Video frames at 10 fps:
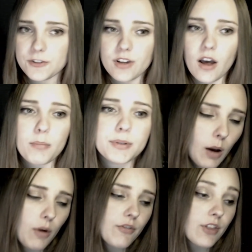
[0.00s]
stop.
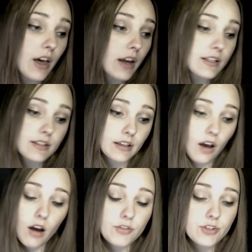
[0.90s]
However, that is a
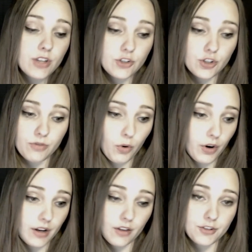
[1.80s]
conversation
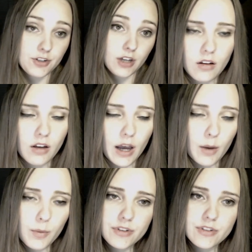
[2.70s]
for another time.
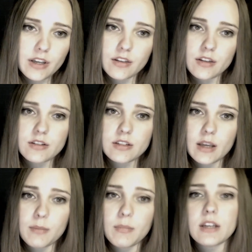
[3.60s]
I will say this
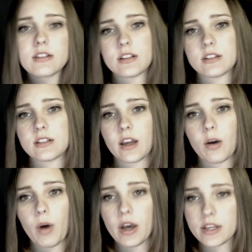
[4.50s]
it makes sense
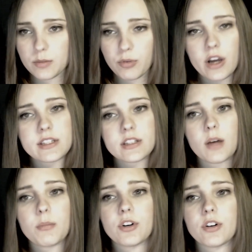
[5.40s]
now why a surprising
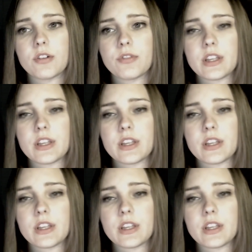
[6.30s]
number of